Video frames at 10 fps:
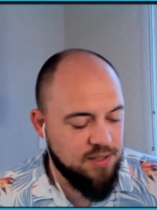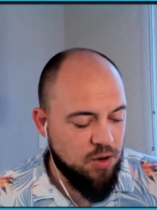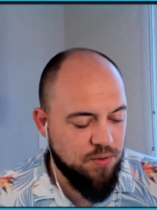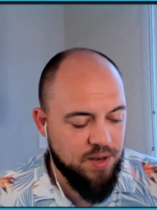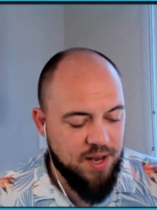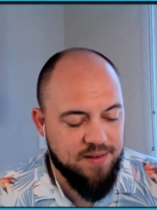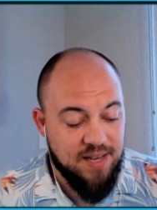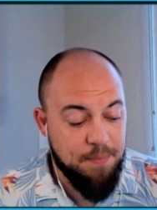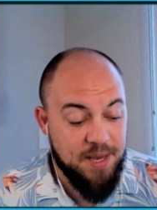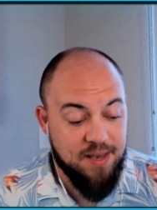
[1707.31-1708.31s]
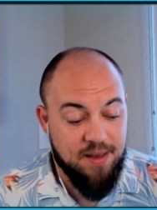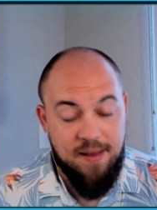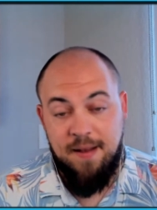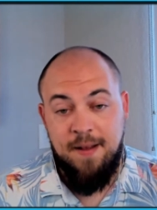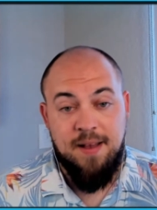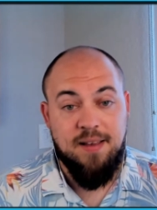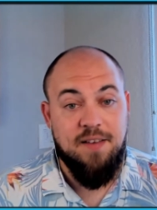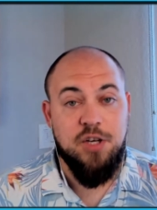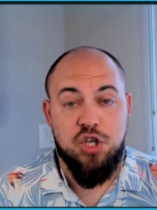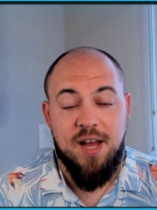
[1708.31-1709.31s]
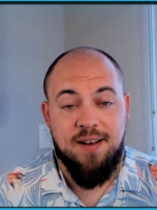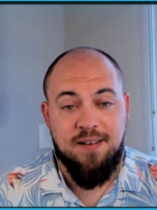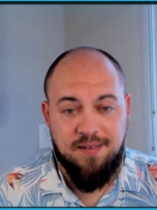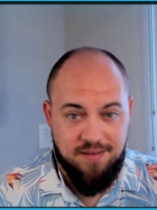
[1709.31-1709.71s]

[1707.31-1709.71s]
So take a peek, give it a shot,